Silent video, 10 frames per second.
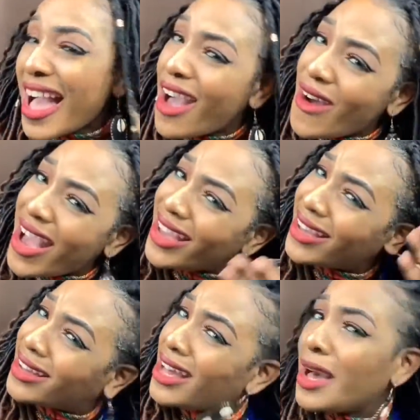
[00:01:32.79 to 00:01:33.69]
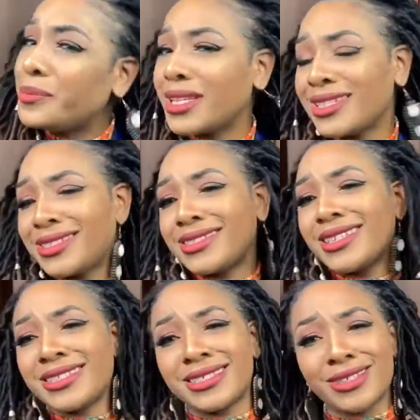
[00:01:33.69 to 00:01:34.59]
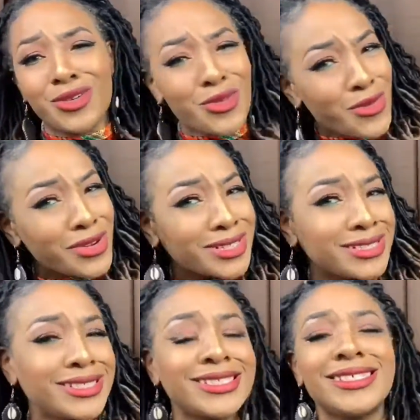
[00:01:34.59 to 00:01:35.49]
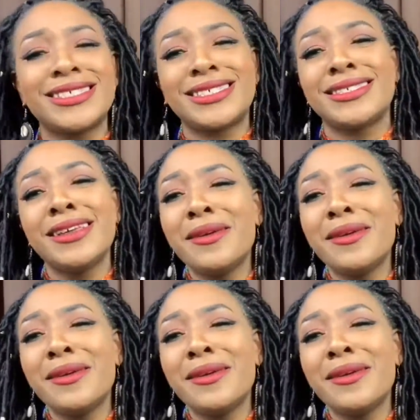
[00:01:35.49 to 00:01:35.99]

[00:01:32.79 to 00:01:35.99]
how I accomplished this gorgeous,